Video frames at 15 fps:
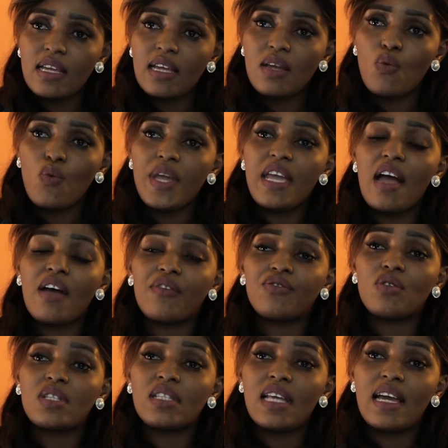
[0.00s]
we have
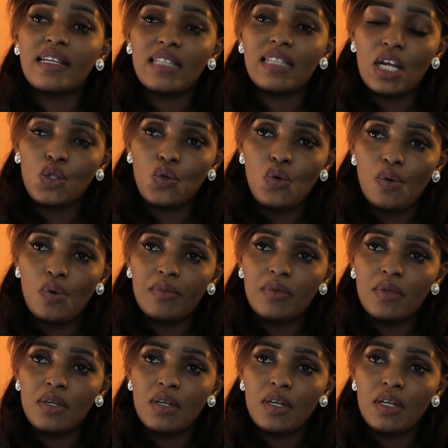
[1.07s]
to start at home.
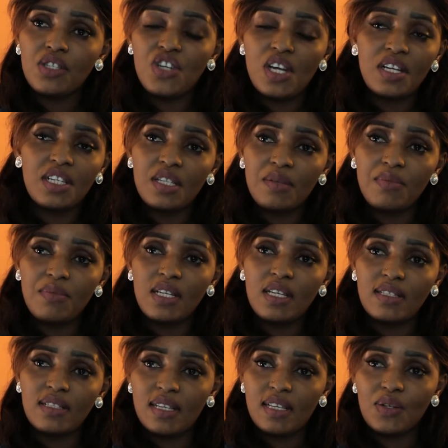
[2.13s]
Charity
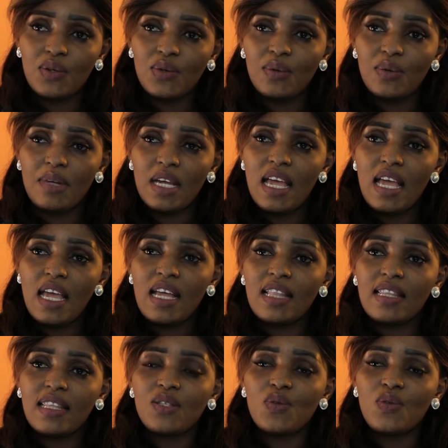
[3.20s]
begins at home.
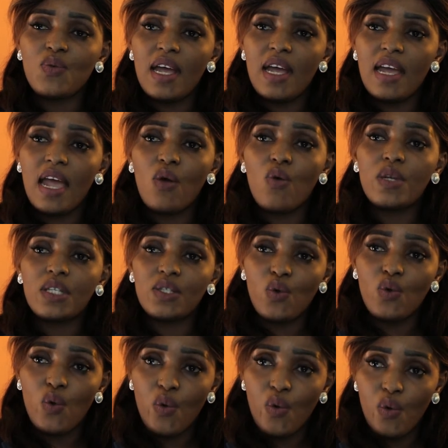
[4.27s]
That's why I always
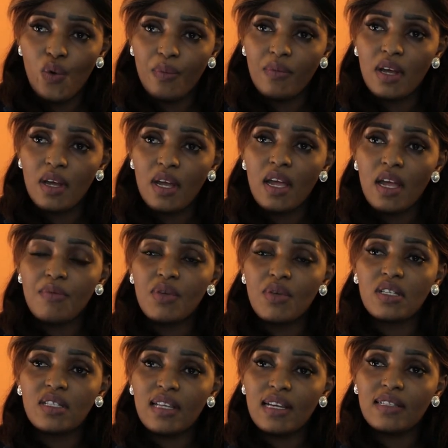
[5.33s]
go home,
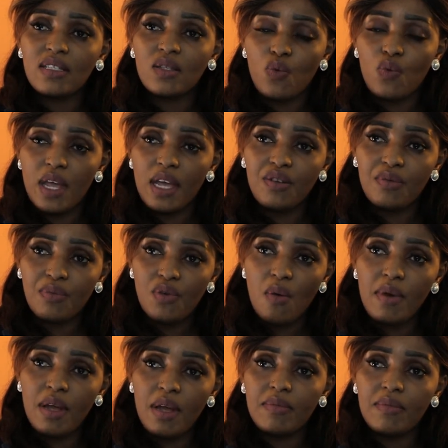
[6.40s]
because that's where the
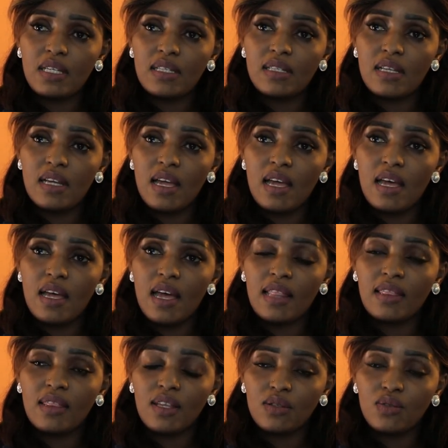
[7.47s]
problem is.
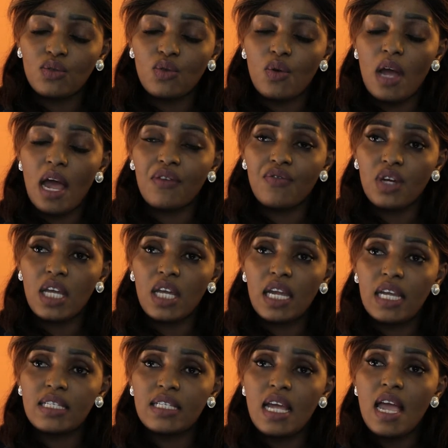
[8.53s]
And to
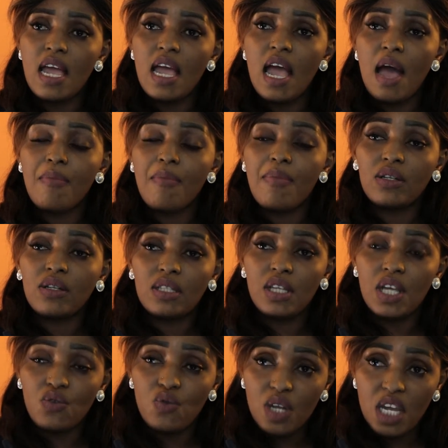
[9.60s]
advocate about
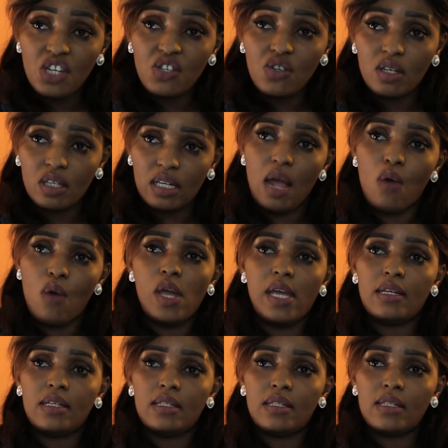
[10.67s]
educational
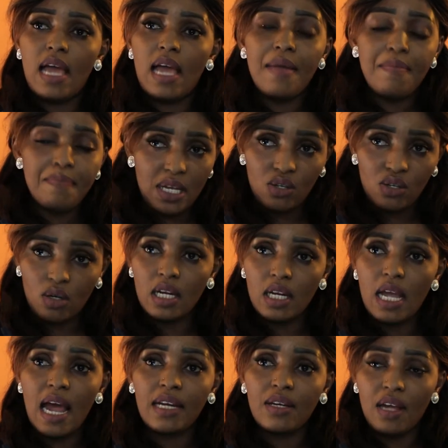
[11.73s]
awareness. I personally
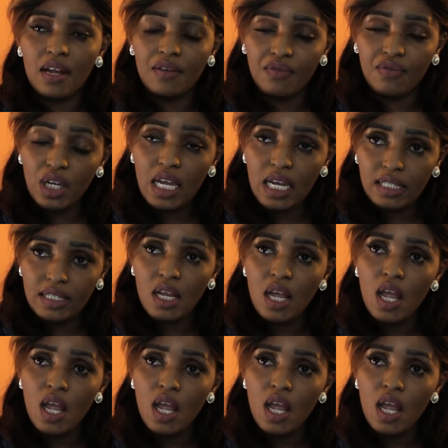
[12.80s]
advocate